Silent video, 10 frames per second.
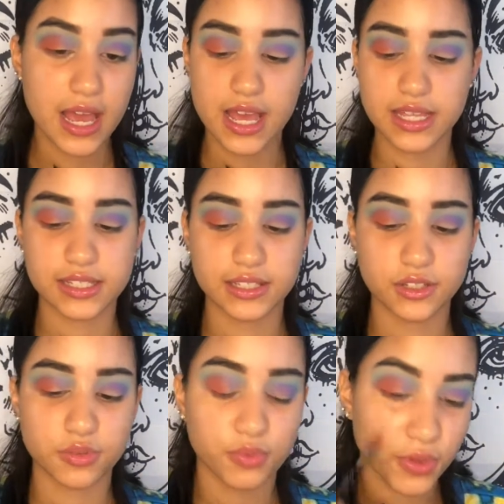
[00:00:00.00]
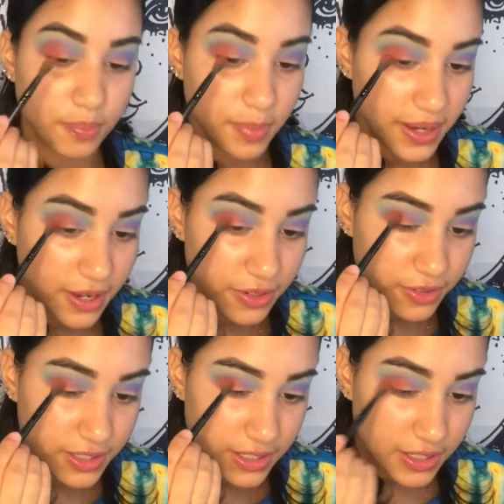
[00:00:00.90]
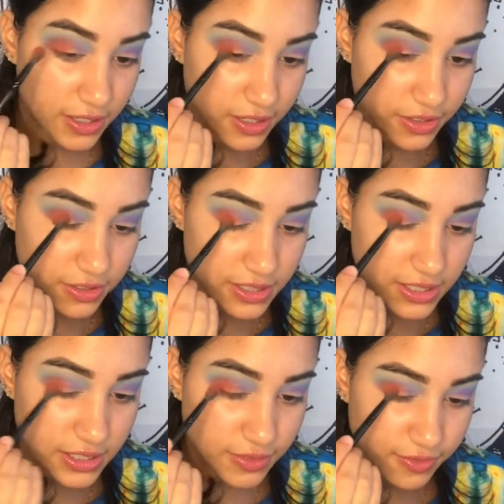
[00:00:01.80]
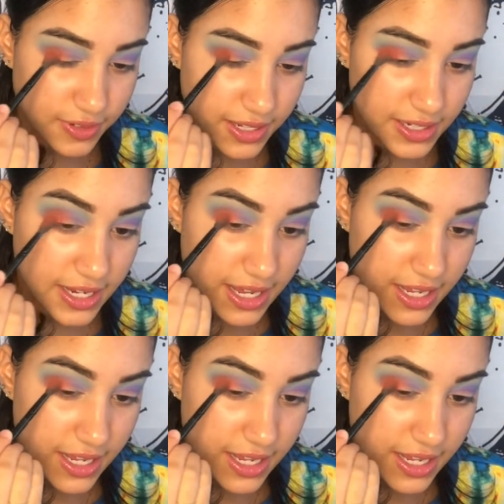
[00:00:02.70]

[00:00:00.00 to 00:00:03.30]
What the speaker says: It's a little more powdery than others, and it's fine.